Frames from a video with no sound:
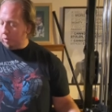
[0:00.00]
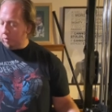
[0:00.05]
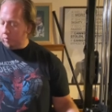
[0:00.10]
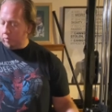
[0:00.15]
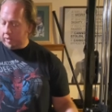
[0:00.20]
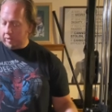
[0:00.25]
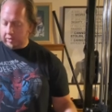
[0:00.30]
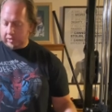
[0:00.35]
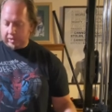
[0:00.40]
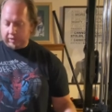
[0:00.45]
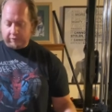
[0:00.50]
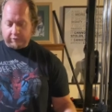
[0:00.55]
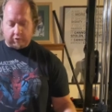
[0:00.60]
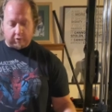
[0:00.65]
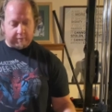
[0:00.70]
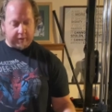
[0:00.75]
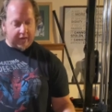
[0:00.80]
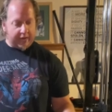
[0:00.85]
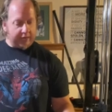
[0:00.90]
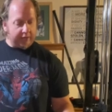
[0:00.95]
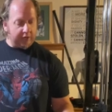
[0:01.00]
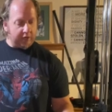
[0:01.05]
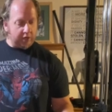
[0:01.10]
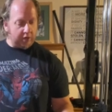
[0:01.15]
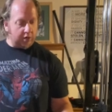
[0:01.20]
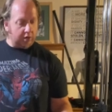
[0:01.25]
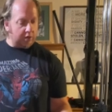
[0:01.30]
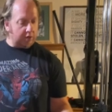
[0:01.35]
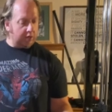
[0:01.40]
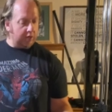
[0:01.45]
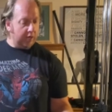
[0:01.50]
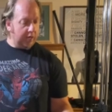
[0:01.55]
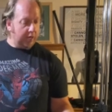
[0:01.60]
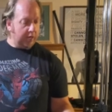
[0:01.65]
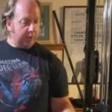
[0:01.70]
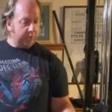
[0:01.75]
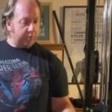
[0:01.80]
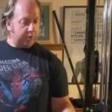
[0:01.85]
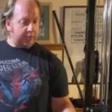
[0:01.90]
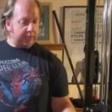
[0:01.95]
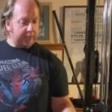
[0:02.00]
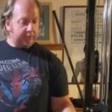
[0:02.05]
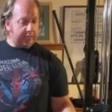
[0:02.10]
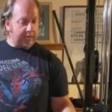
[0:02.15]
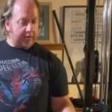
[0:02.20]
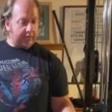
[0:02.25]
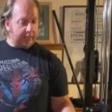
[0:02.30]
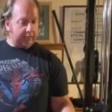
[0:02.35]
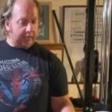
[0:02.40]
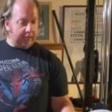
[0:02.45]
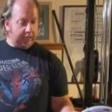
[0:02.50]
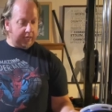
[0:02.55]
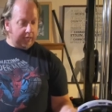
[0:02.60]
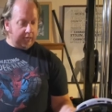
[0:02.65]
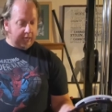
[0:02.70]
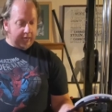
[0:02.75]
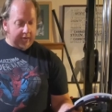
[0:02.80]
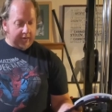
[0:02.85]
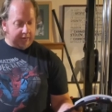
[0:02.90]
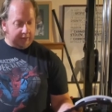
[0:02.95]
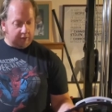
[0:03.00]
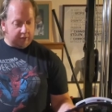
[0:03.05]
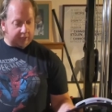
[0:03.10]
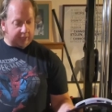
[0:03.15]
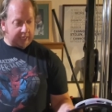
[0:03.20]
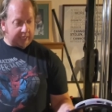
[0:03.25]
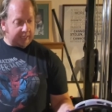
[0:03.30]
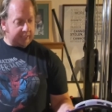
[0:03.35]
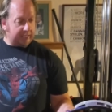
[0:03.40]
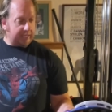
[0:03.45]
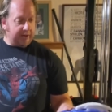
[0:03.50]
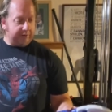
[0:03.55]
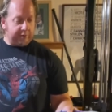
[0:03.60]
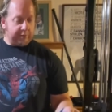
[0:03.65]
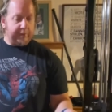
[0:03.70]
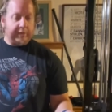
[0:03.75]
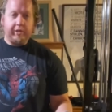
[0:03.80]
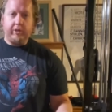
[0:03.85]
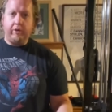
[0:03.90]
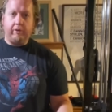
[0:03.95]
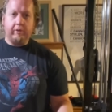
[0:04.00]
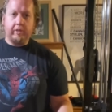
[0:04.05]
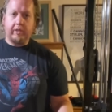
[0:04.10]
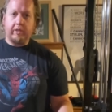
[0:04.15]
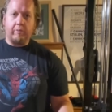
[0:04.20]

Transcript: We used it for about a year pretty steadily, and it looks like it's never been used.